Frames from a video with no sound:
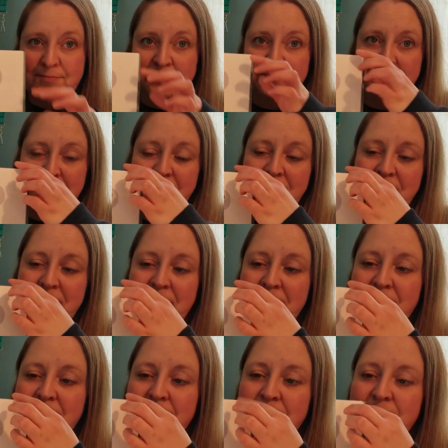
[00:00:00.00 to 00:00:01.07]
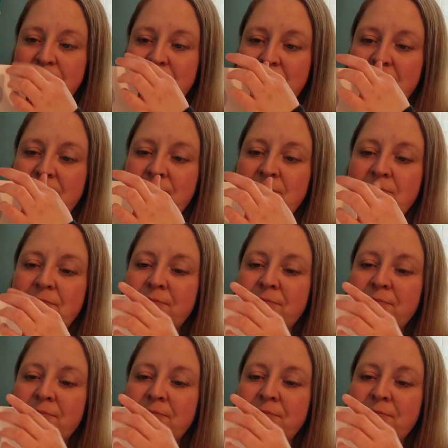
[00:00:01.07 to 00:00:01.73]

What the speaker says: Nobody speaks.